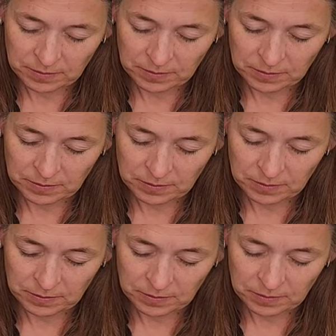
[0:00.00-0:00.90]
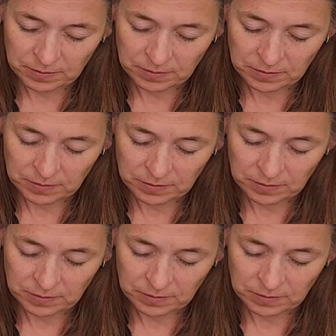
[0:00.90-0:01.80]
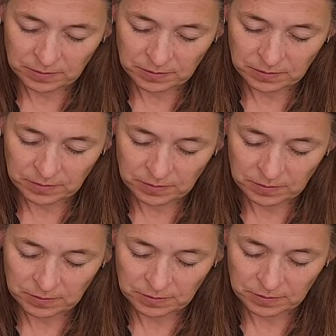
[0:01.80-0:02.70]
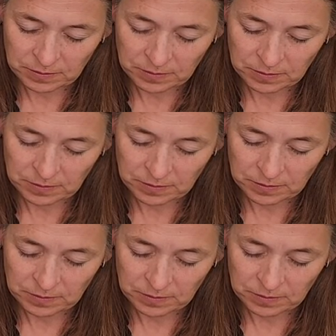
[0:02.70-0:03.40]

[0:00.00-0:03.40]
No words are spoken by the person on screen.